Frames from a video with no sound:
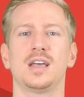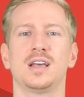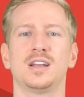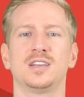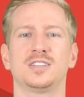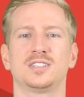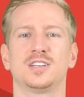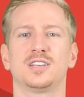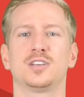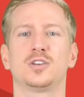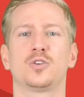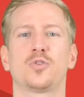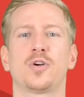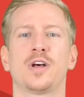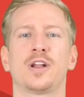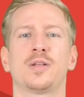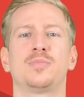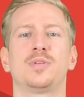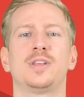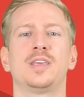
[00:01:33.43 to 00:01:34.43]
it is
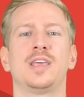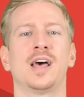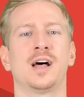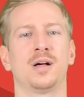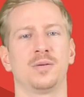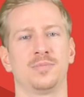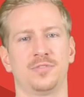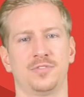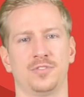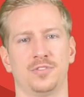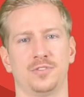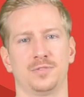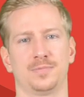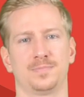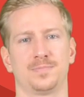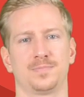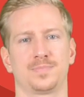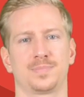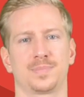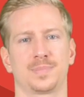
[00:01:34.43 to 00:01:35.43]
incredibly helpful,
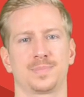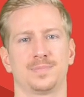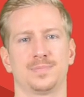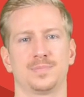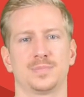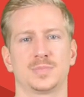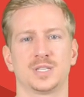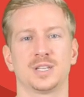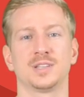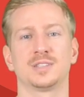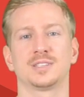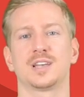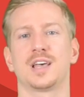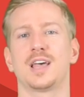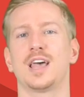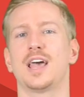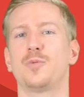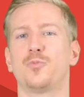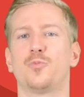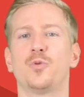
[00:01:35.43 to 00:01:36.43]
since
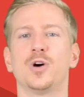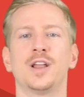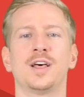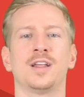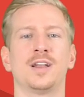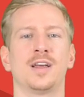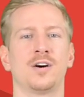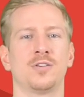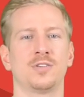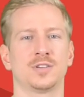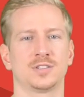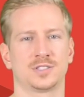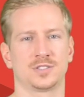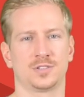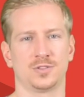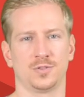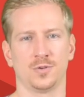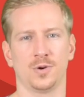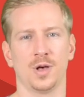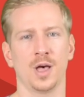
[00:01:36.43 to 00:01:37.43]
it will allow us
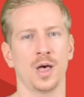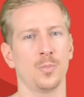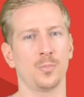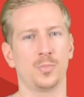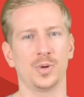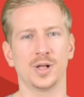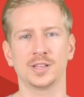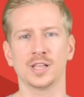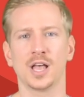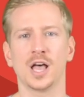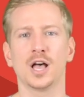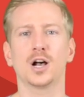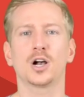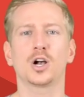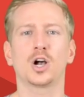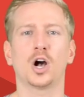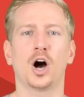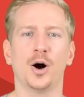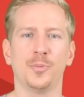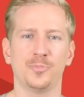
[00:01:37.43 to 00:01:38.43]
to build
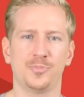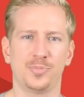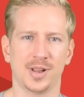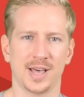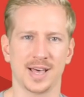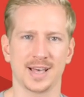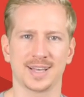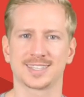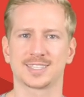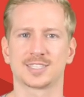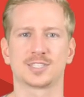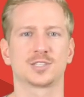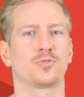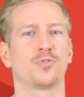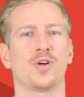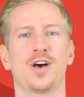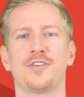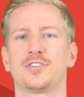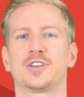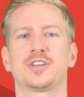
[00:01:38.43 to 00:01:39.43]
complex
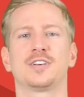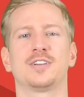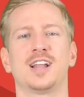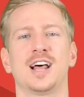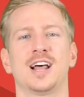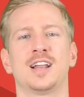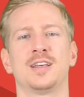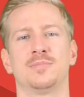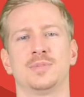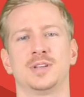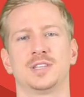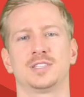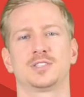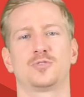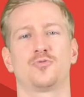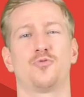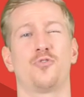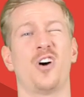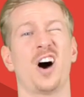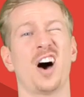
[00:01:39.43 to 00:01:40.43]
graphical
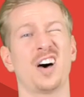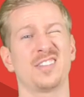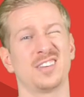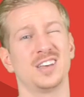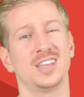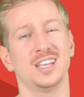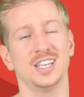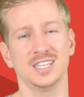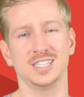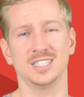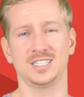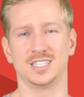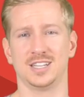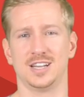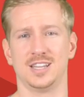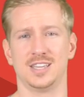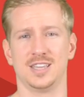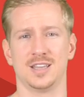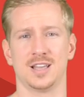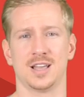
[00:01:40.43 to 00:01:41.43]
elements rather
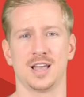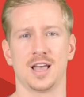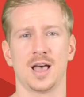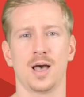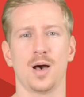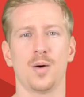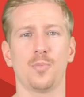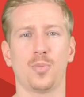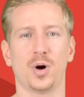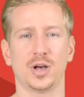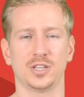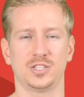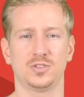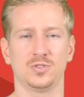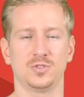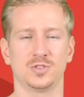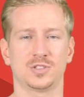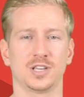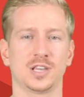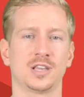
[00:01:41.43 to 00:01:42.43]
easily by
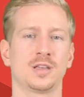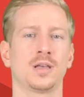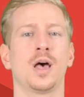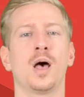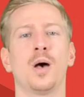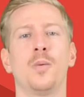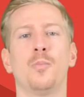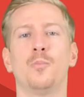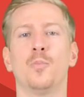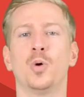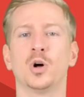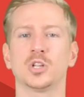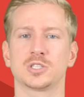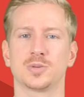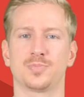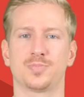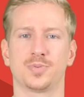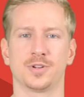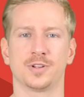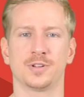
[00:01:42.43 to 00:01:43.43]
using
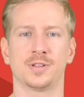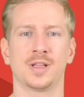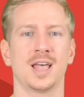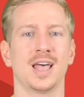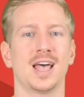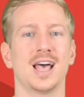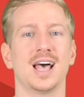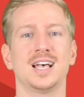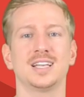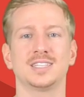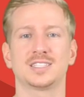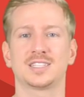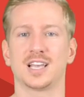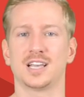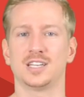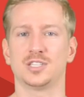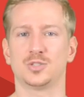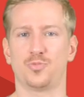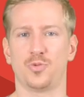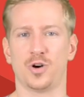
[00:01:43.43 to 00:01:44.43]
multiple
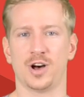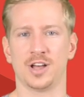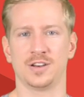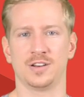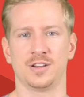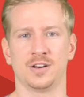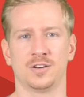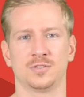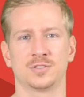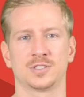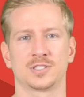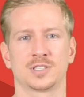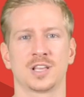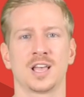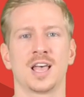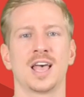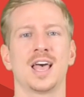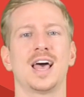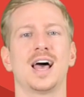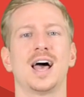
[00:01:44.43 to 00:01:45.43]
SKSpriteNodes
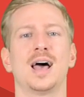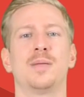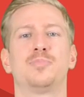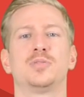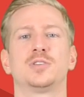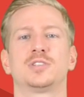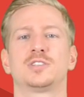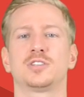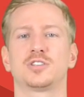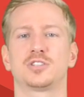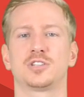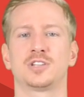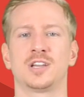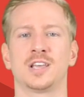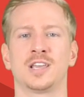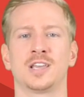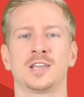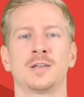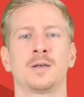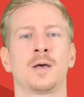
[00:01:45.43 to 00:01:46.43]
and
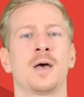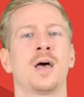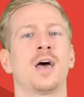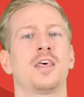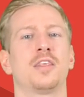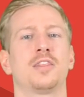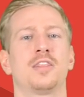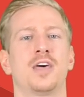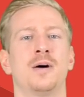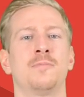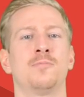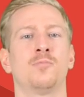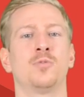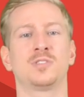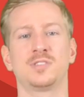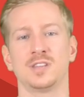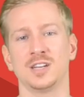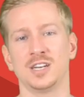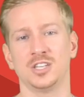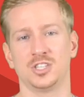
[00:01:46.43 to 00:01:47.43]
positioning them
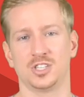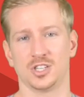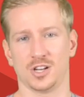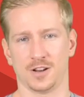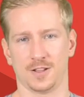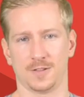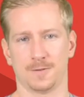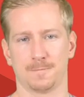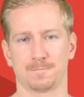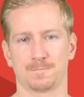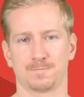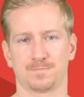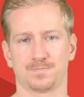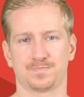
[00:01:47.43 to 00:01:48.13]
within each other.